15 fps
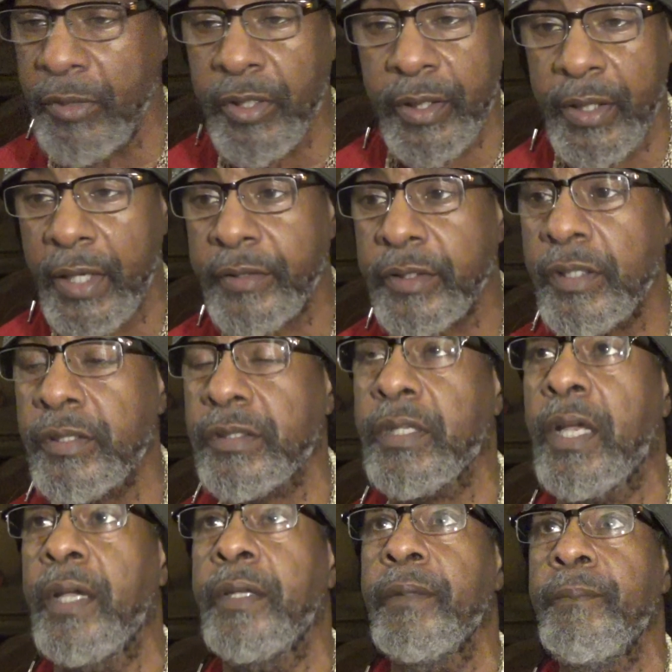looking at this
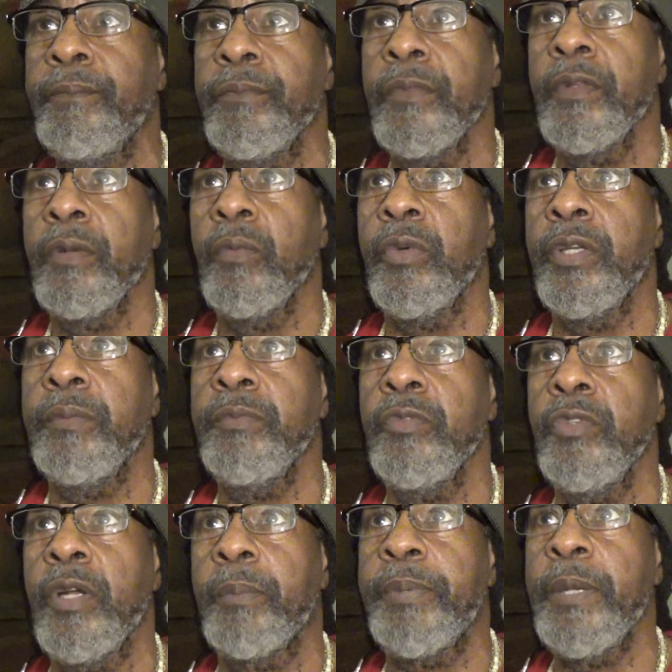like when
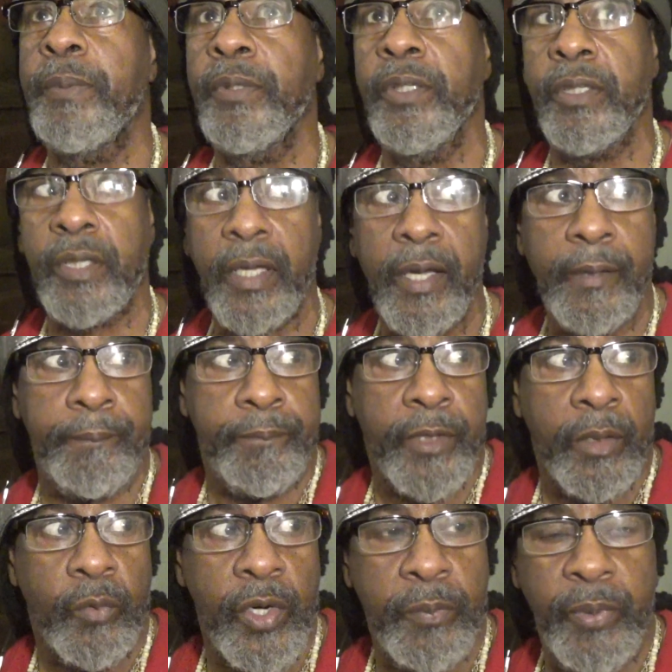you know people look at
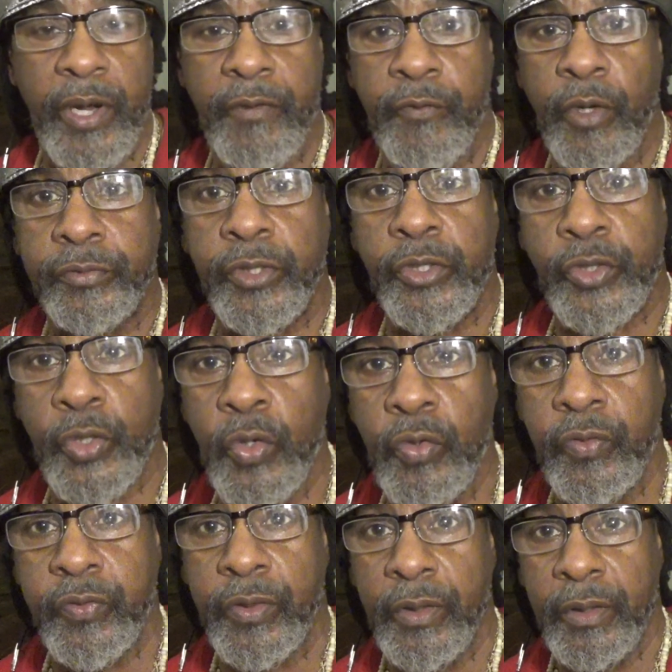we bring forth the
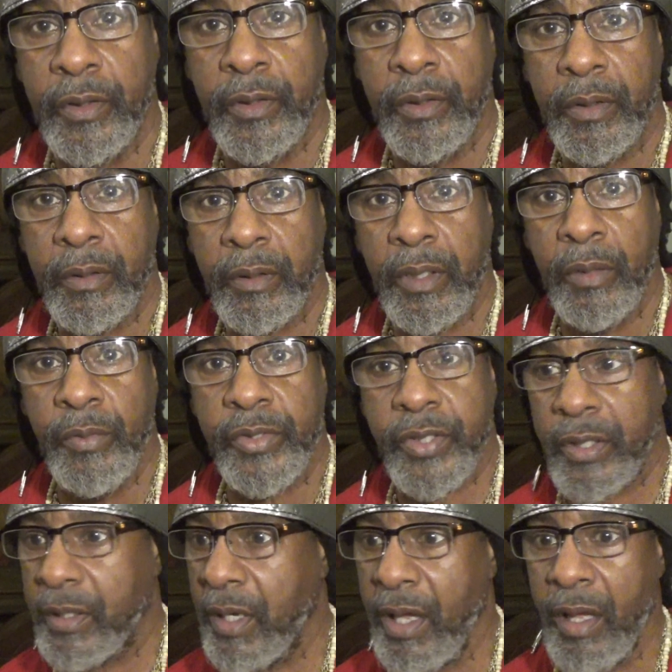truth and we
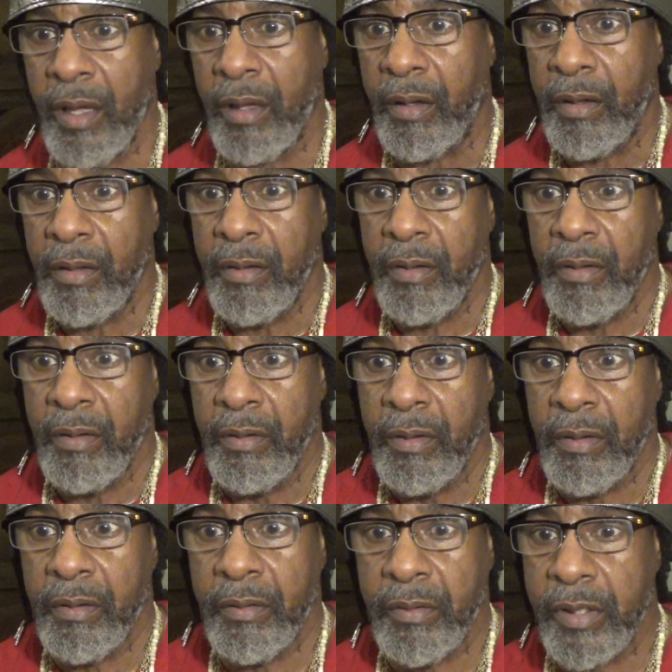say, nah,
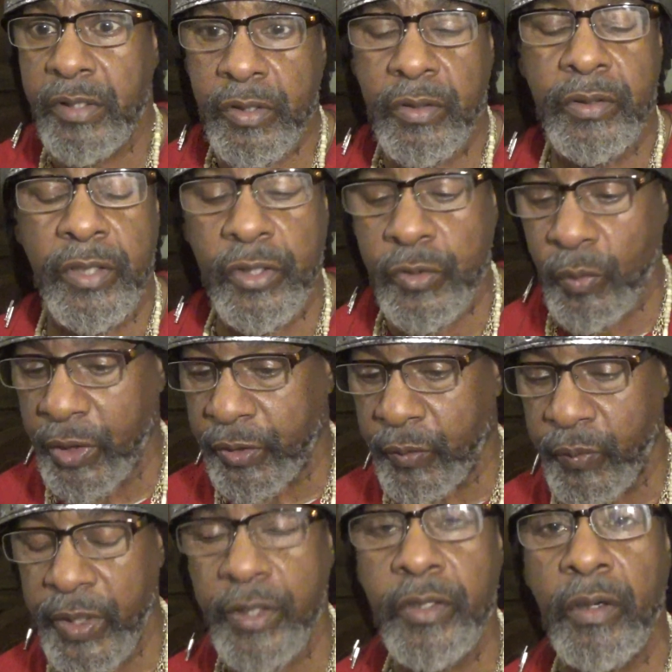this this was
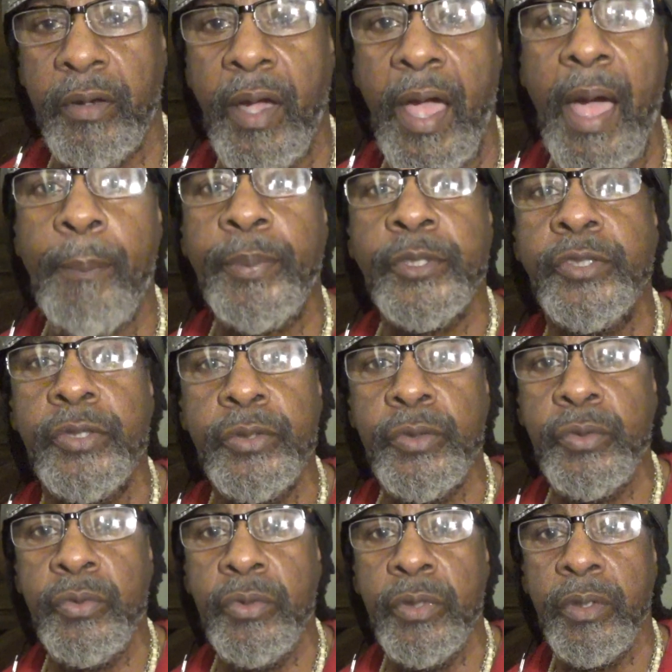written gonna happen
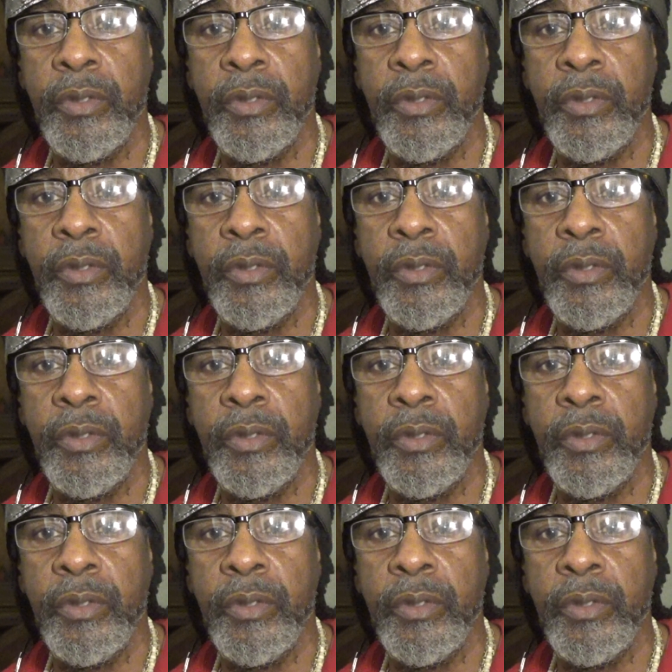to